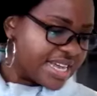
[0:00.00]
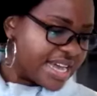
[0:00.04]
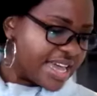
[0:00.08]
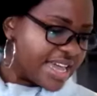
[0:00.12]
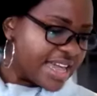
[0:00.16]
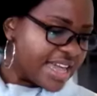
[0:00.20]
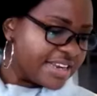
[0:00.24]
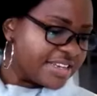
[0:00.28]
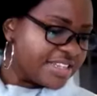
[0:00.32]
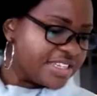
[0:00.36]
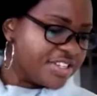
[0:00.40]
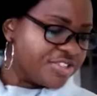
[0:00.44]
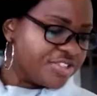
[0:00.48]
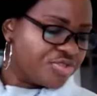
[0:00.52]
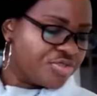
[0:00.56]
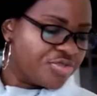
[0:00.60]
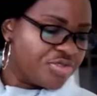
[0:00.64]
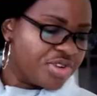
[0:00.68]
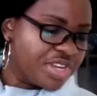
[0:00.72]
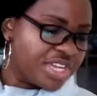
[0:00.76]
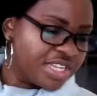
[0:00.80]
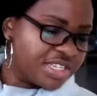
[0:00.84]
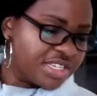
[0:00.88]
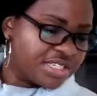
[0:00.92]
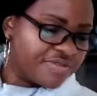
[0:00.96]
tired. It
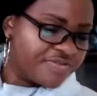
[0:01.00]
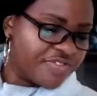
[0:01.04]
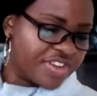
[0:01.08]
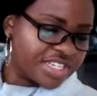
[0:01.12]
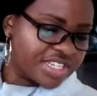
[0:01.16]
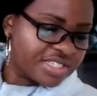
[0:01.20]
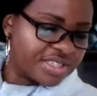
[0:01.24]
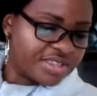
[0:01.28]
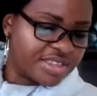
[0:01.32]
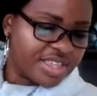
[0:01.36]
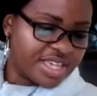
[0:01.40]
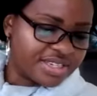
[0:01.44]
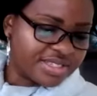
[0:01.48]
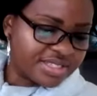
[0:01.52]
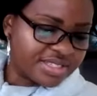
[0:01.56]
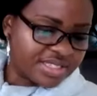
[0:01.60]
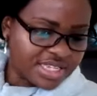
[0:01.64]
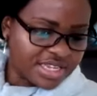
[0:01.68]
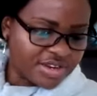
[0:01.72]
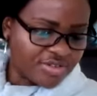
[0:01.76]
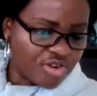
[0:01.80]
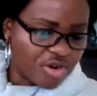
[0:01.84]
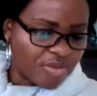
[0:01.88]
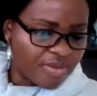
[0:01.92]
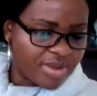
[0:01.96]
reads verse
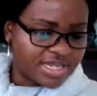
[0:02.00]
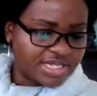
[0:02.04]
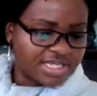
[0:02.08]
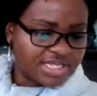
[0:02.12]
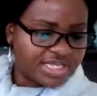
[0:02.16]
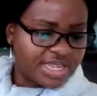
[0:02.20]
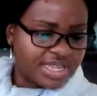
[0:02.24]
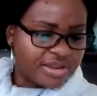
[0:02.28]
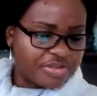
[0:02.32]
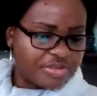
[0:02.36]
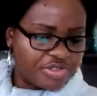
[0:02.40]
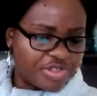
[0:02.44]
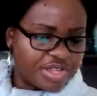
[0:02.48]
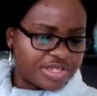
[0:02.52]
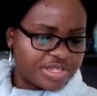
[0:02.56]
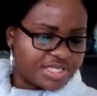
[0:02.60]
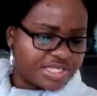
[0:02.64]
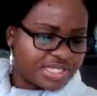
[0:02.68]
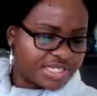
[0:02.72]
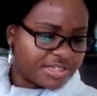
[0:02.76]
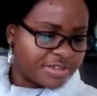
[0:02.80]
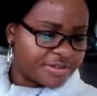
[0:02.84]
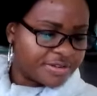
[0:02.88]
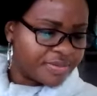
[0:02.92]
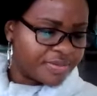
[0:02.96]
13, Romans 10,
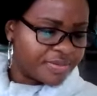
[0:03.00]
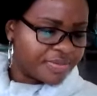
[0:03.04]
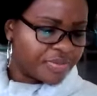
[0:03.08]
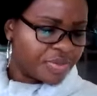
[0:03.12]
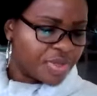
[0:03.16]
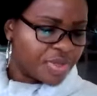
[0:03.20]
13.